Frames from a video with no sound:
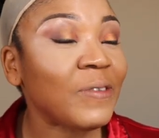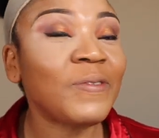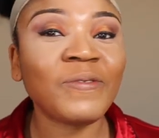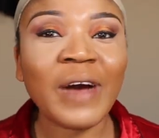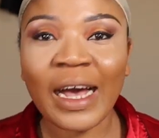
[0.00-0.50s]

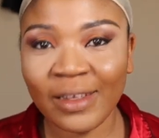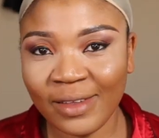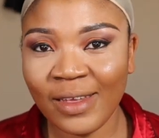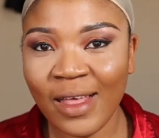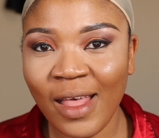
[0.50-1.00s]

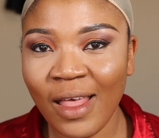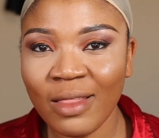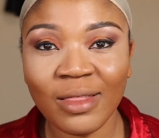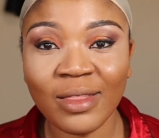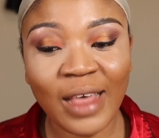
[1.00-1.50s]
fact
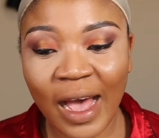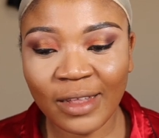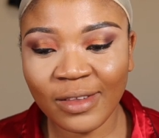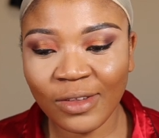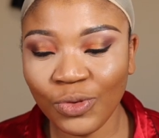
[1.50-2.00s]

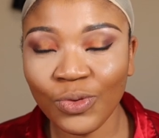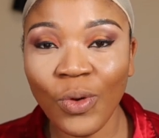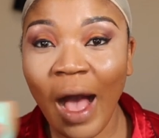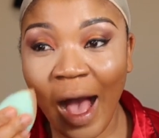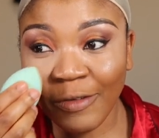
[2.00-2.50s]
that you
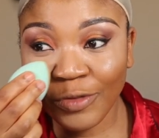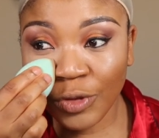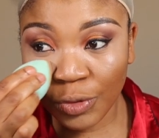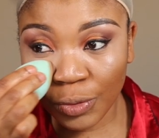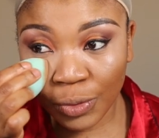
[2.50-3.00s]
have
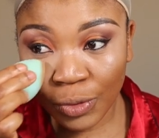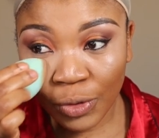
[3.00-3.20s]
to